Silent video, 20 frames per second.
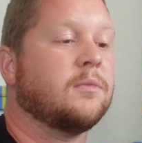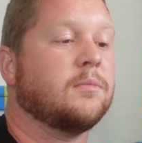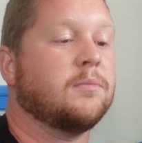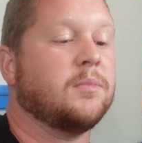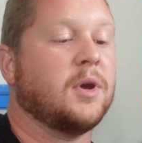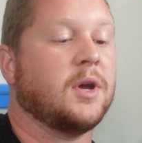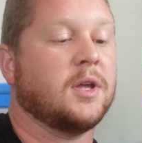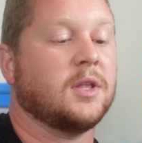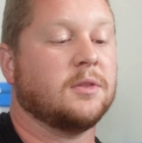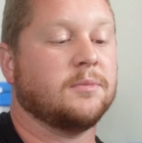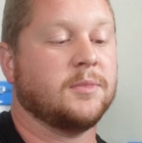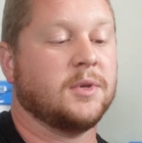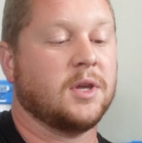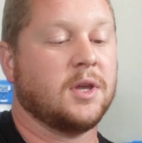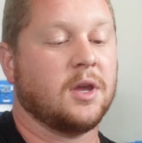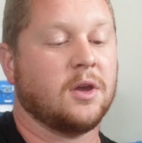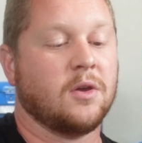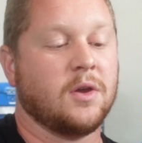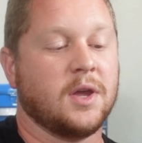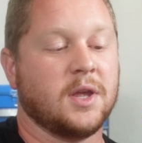But let me
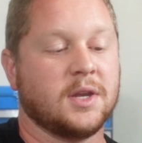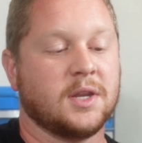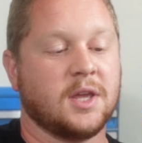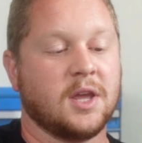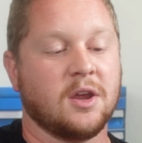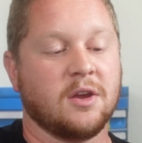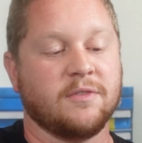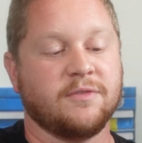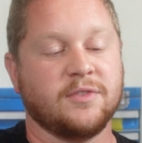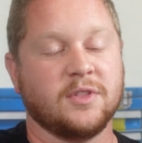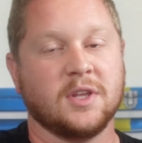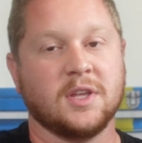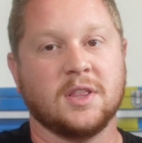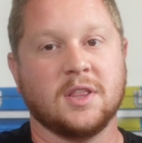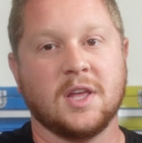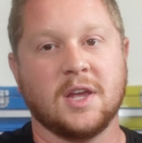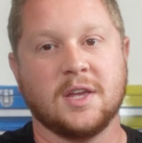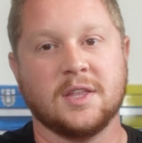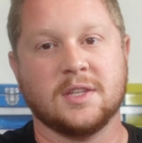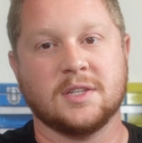go ahead and carefully
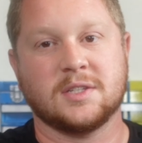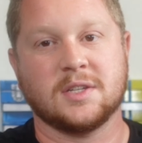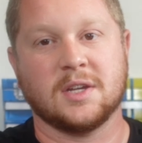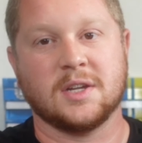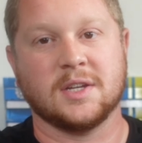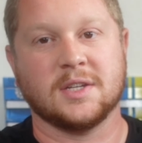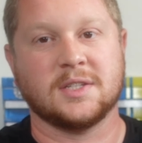lay this on